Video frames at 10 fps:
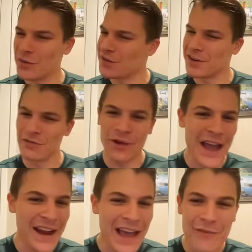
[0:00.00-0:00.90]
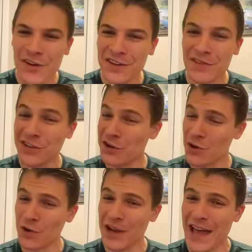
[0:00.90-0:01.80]
see what you did right, have ourselves a
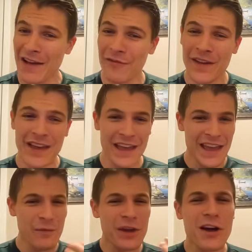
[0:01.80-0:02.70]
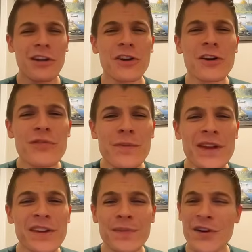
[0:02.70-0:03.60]
good old laugh, and we all learn from
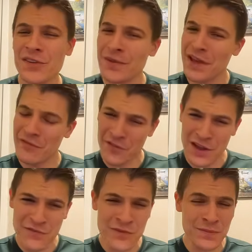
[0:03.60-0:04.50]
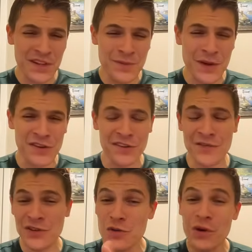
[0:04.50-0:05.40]
the experience. We have fun from the experience.
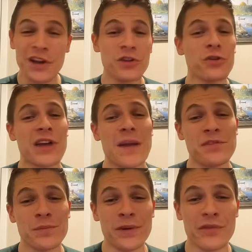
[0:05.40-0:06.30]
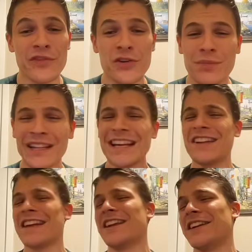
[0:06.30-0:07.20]
So if you want your game to be reviewed,
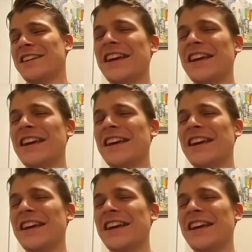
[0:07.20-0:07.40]
please send it to